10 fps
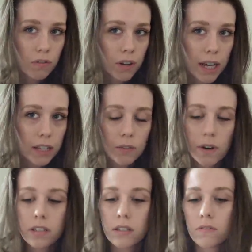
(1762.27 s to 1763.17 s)
for like the
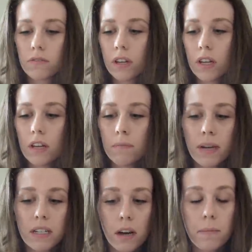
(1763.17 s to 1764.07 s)
rest of
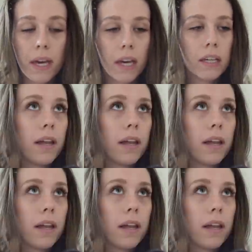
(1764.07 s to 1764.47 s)
my time here.